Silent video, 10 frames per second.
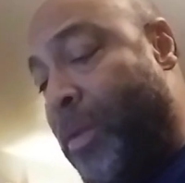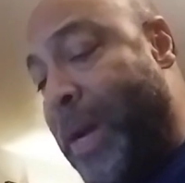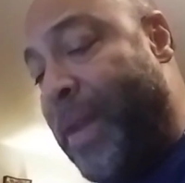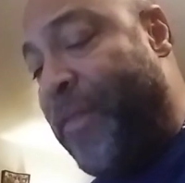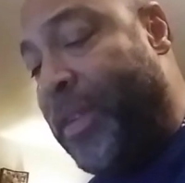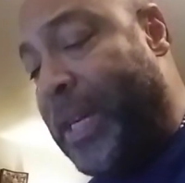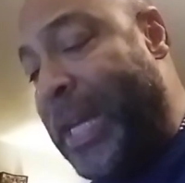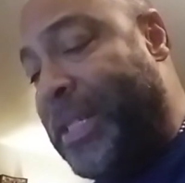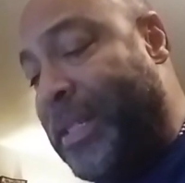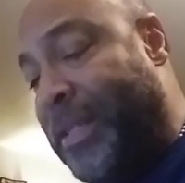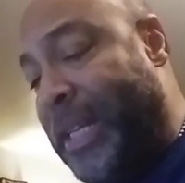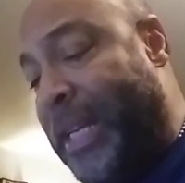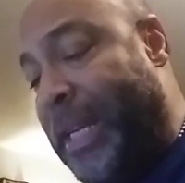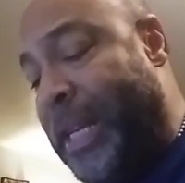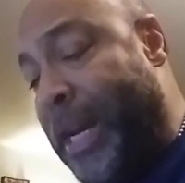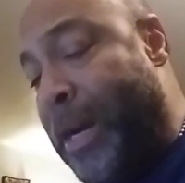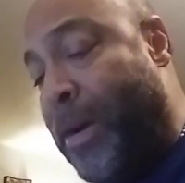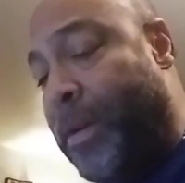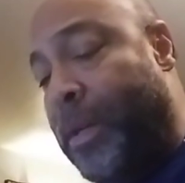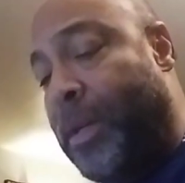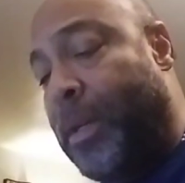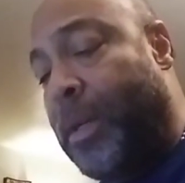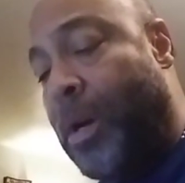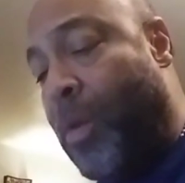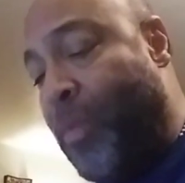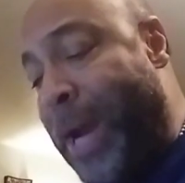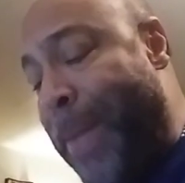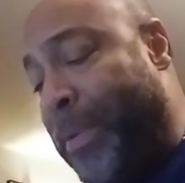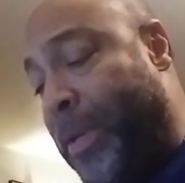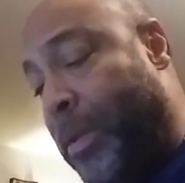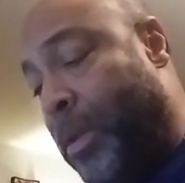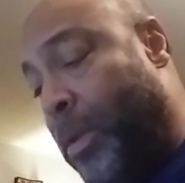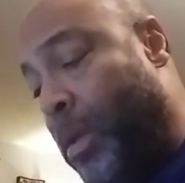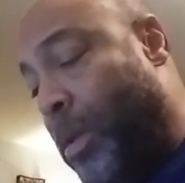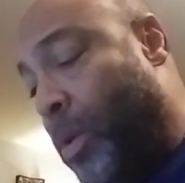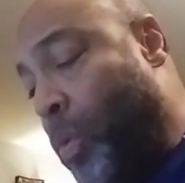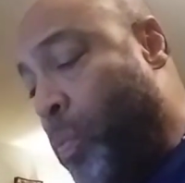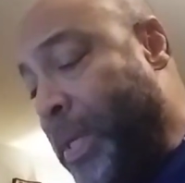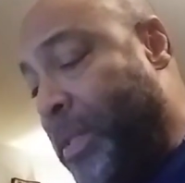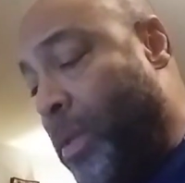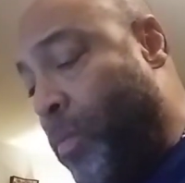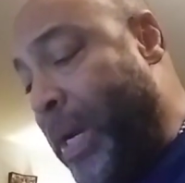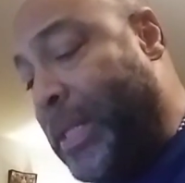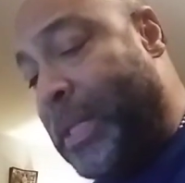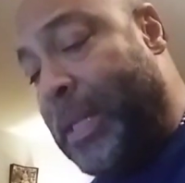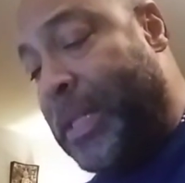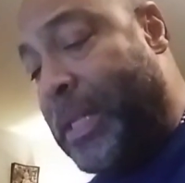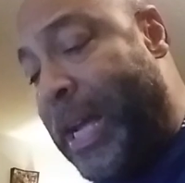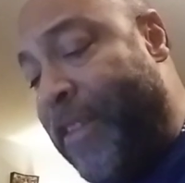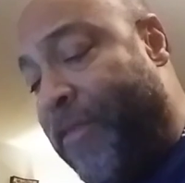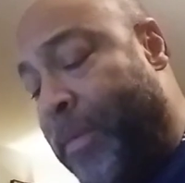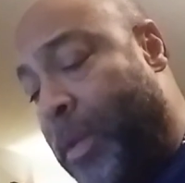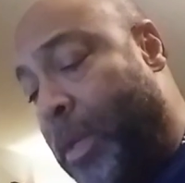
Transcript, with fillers: gratification seeking hare or rabbit who wins the race in this life,